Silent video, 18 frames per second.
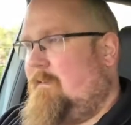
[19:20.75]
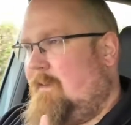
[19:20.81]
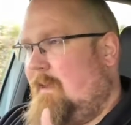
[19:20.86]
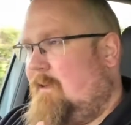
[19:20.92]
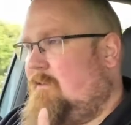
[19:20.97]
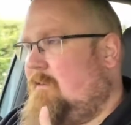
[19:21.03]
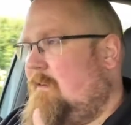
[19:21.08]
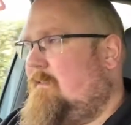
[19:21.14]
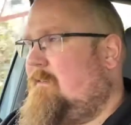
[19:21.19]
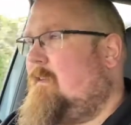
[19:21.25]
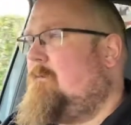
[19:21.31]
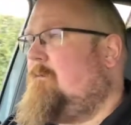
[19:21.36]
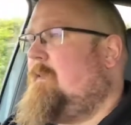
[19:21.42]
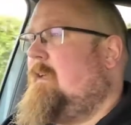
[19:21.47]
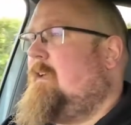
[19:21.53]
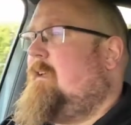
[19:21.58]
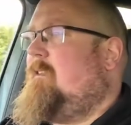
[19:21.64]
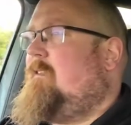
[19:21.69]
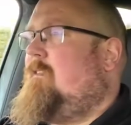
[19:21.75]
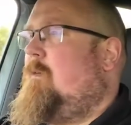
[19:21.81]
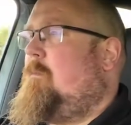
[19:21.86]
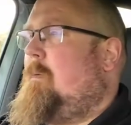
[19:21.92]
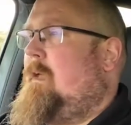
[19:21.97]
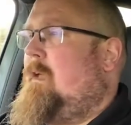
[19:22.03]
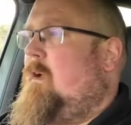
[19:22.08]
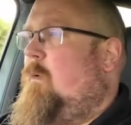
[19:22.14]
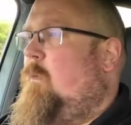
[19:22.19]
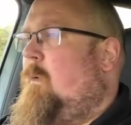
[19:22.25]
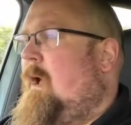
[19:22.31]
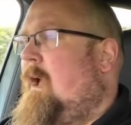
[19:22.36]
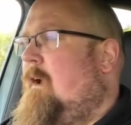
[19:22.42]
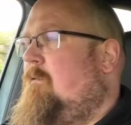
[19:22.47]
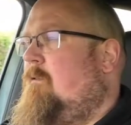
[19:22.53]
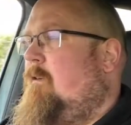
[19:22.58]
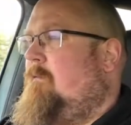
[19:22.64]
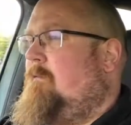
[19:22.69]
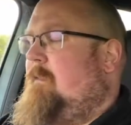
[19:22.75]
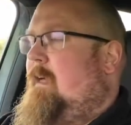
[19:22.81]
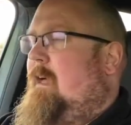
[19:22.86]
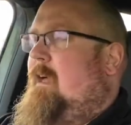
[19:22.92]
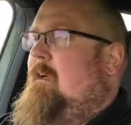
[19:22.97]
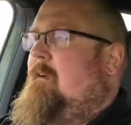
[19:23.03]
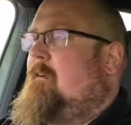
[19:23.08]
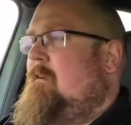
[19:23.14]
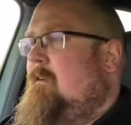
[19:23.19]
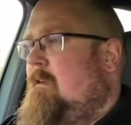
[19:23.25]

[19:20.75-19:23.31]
So that's just something to be aware of there.